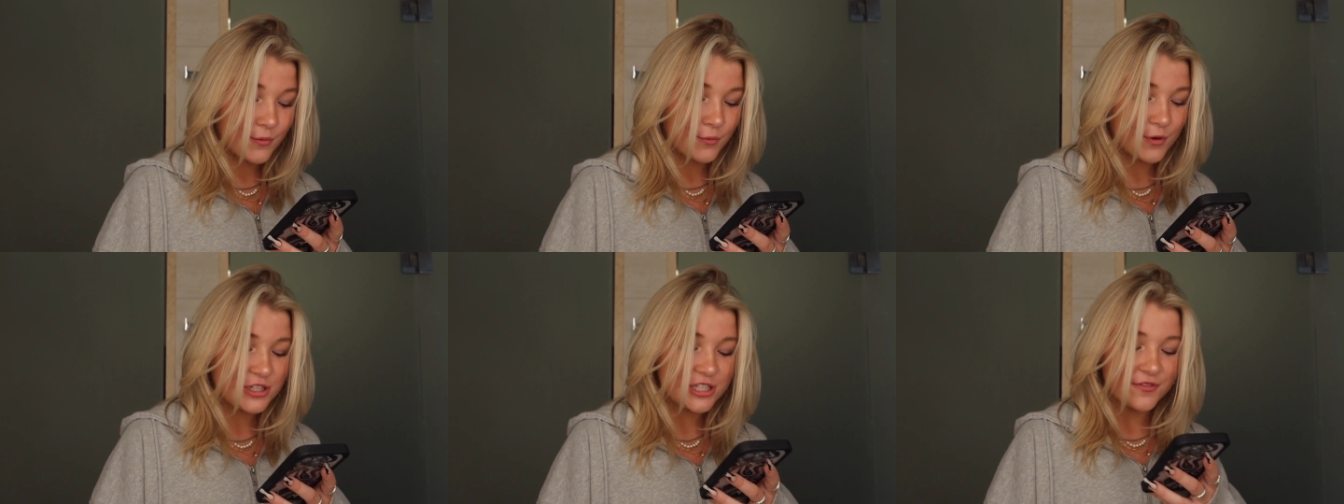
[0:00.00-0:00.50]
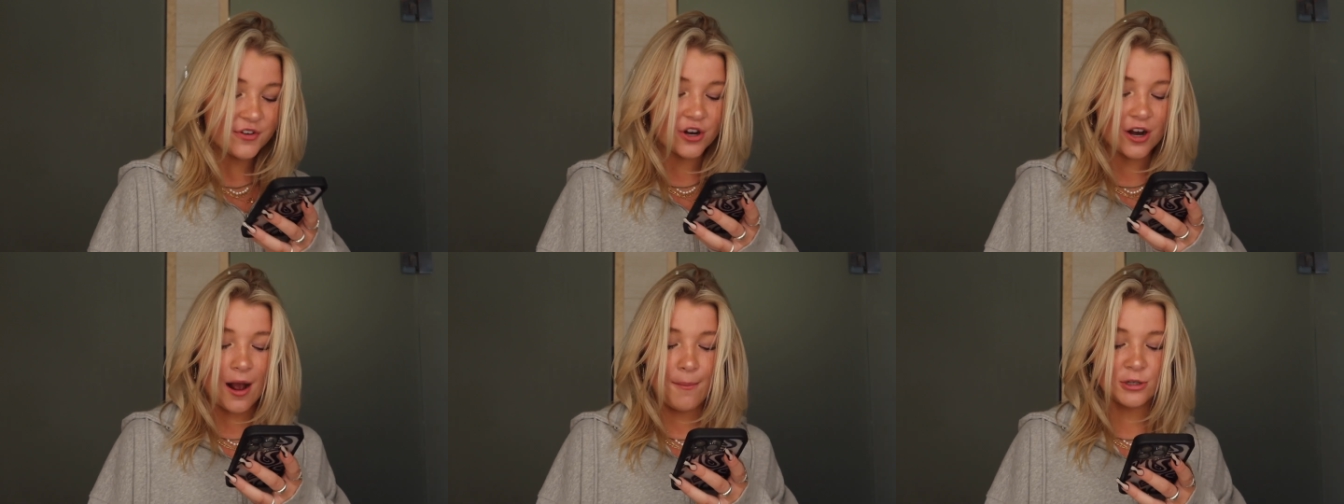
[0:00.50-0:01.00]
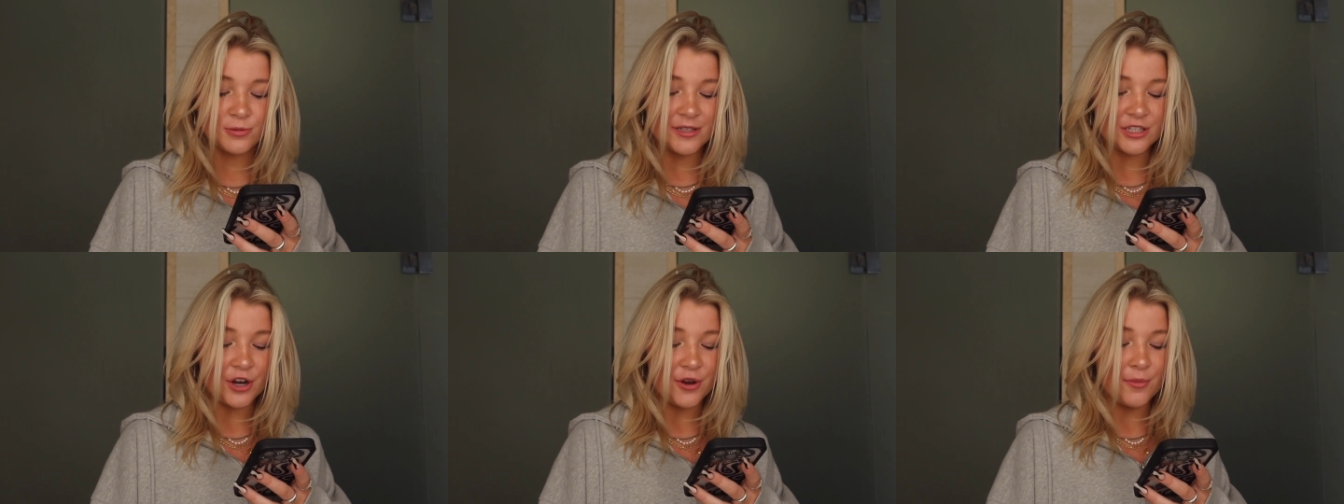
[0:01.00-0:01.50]
Which of your
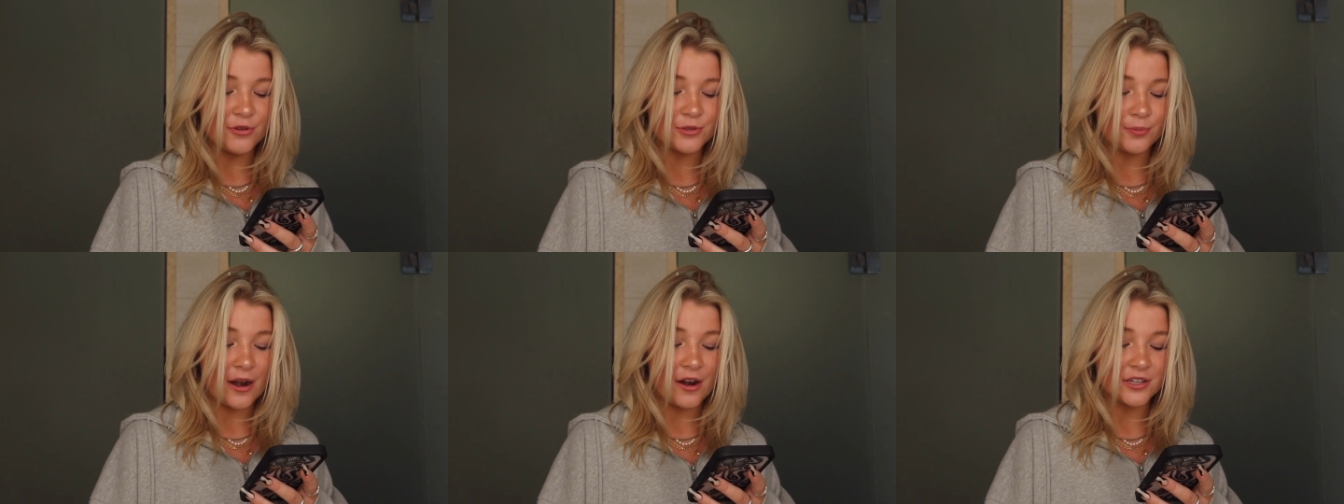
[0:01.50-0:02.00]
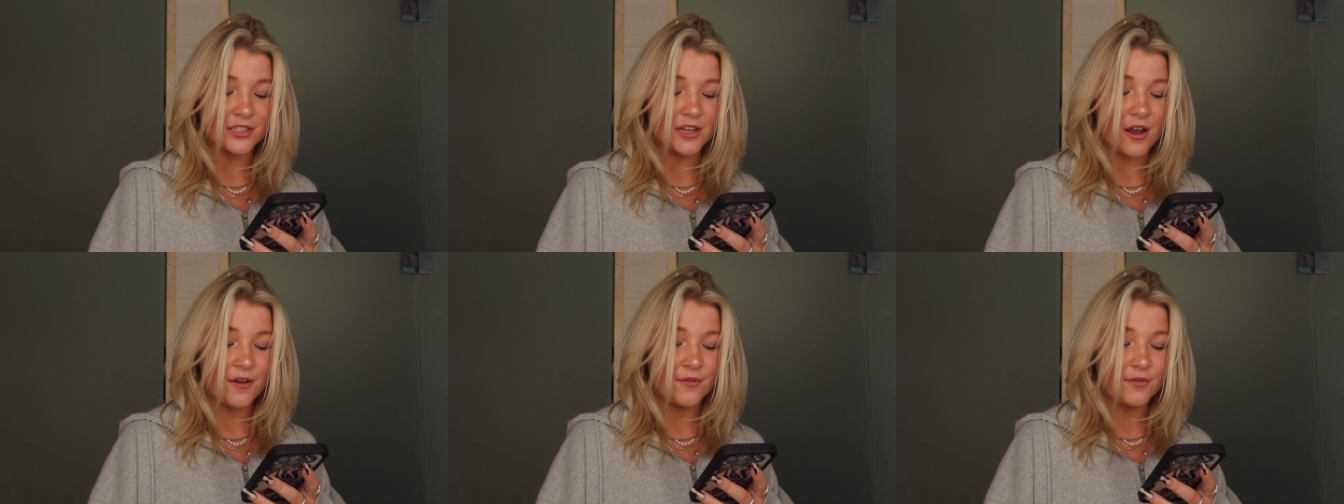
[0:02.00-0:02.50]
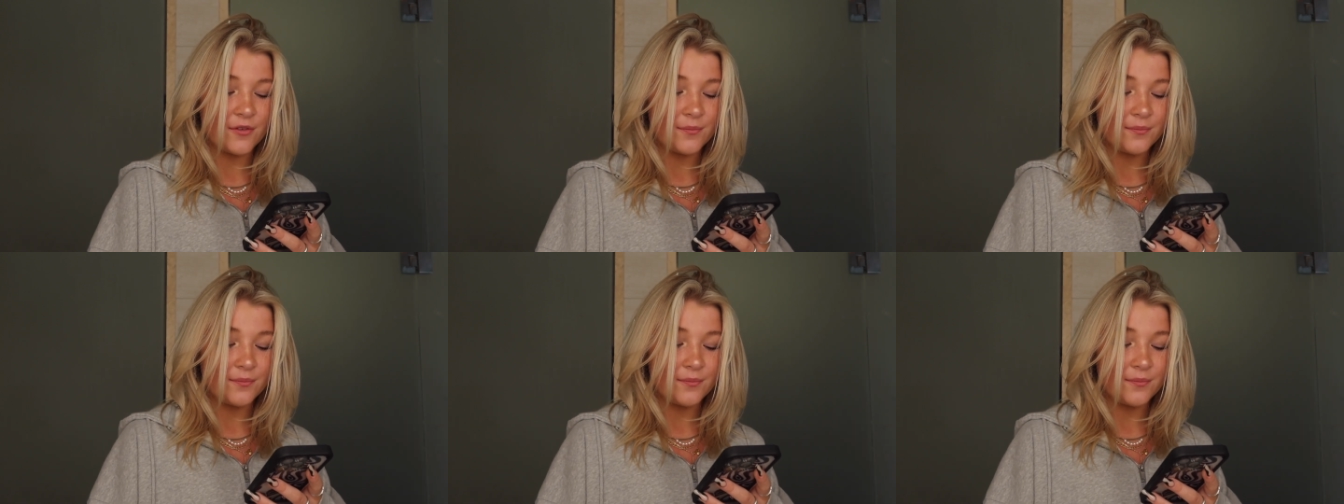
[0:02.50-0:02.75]
accomplishments are you most proudest of?